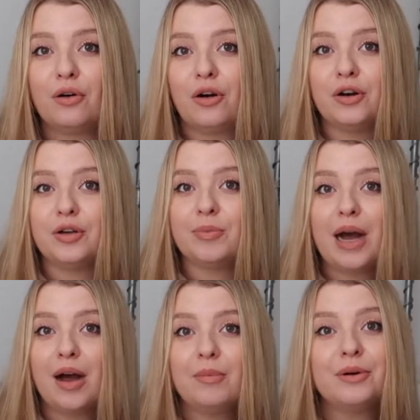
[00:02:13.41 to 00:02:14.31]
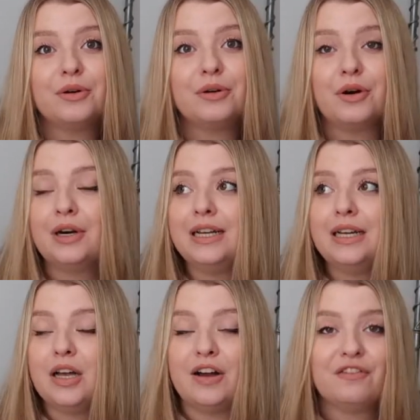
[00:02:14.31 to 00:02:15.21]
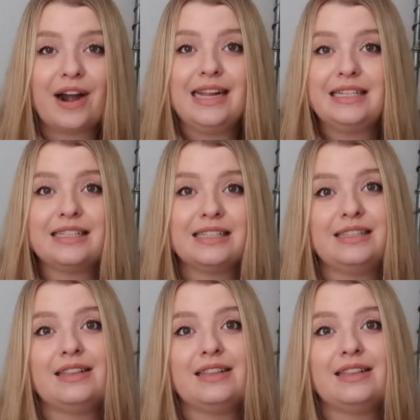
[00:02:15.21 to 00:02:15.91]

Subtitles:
or your mum or a friend,